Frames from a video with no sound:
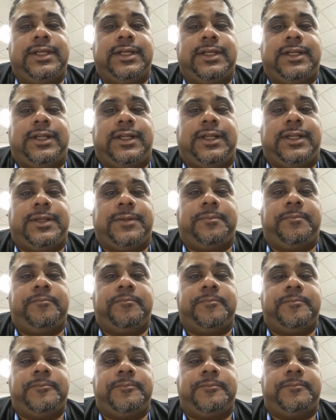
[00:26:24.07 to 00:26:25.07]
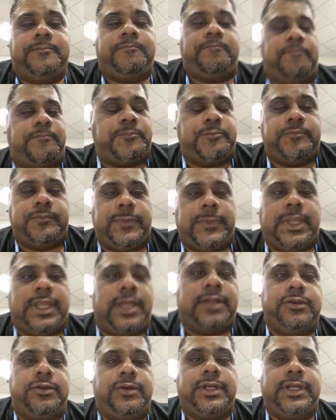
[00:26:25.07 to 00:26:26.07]
I had
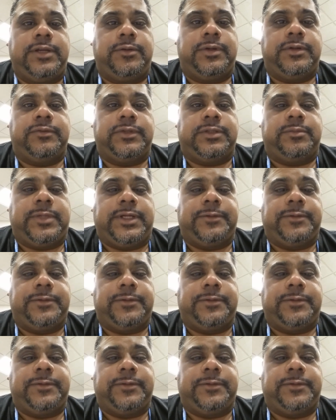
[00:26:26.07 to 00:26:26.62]
no idea what it was about.